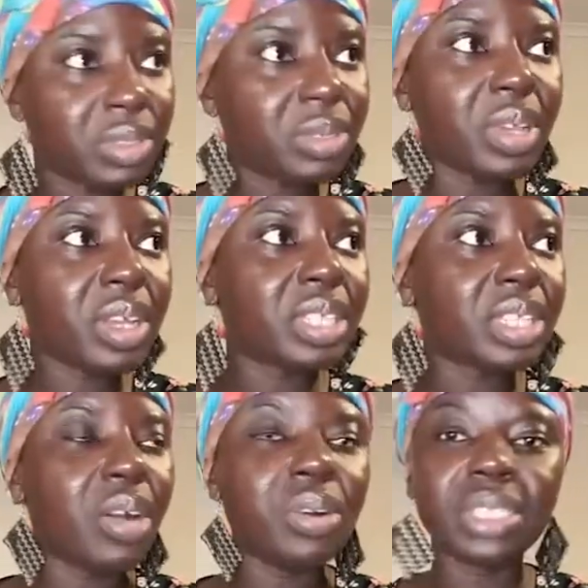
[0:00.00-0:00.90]
To be
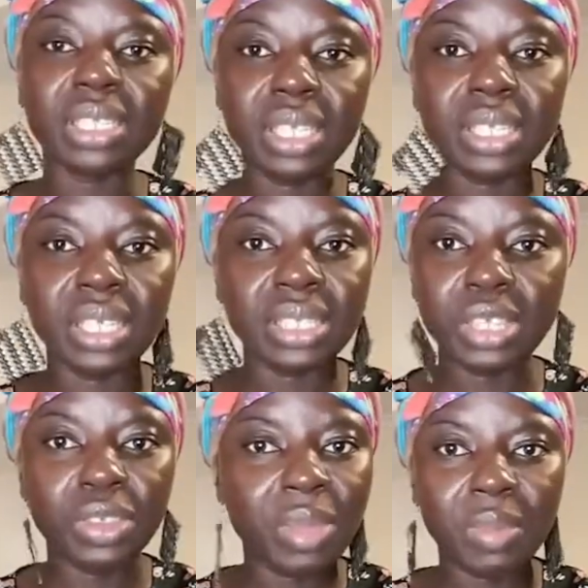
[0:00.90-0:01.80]
honest, I own certain things
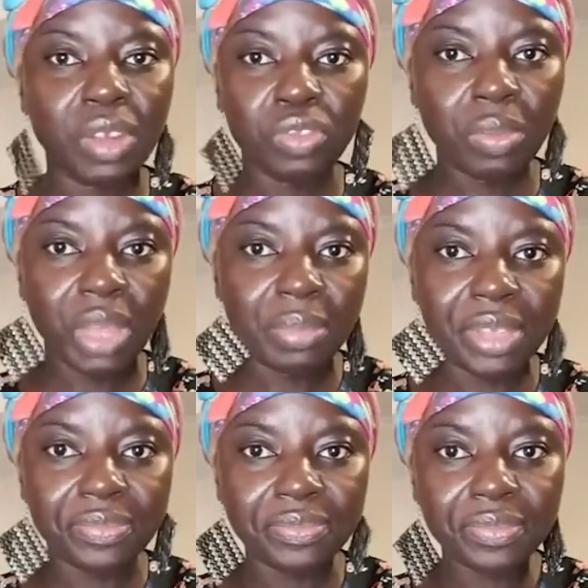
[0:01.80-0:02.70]
and you be man to
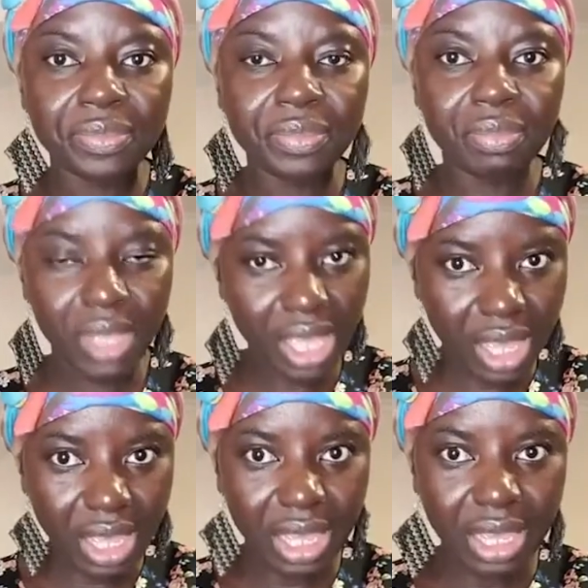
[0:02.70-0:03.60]
mama.
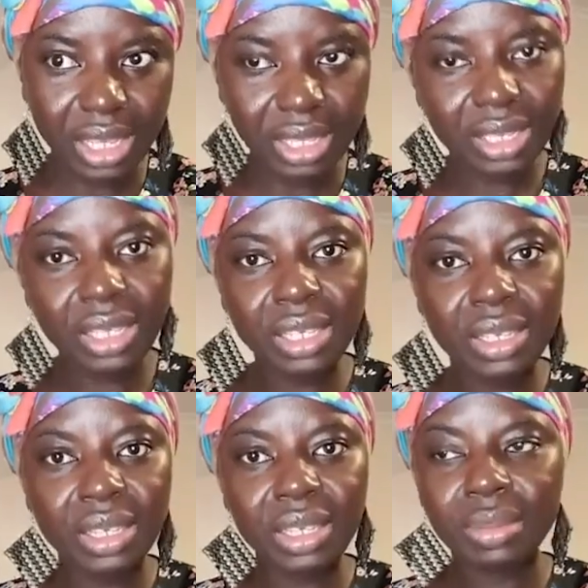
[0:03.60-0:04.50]
Yeah,
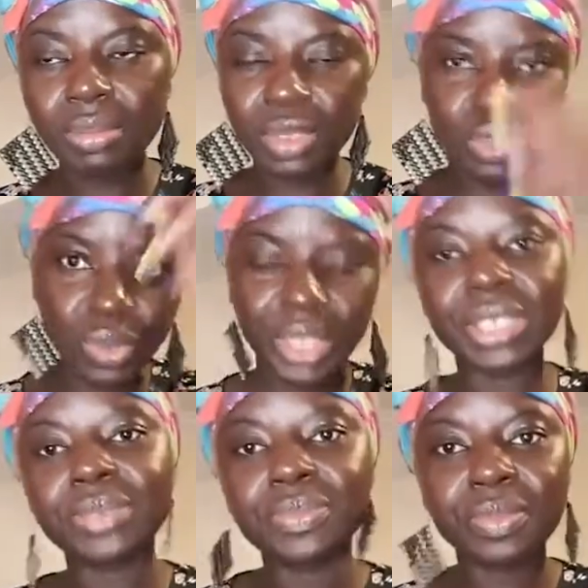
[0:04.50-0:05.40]
me
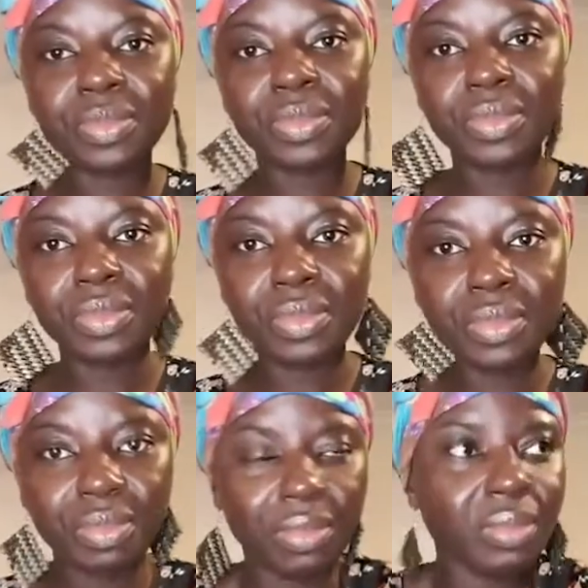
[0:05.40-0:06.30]
sweat.
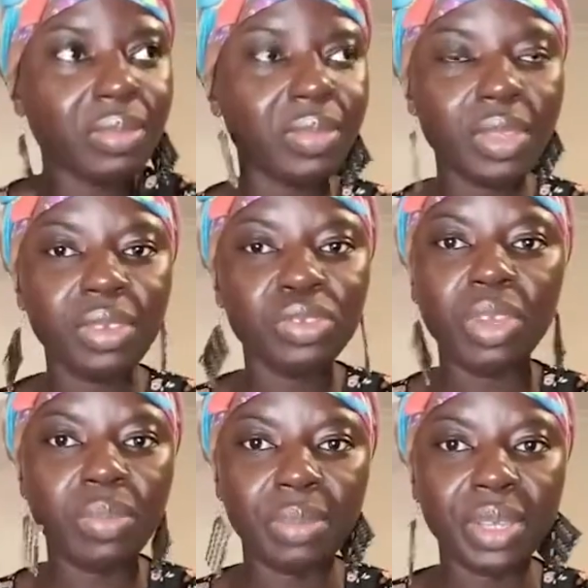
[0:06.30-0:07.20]
On
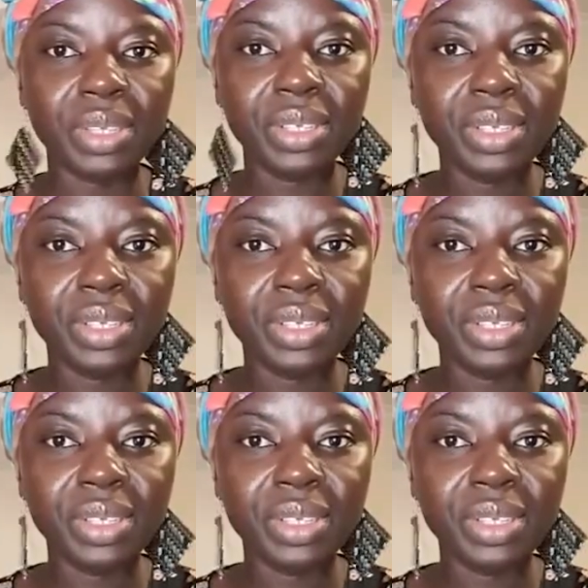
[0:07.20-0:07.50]
to mama.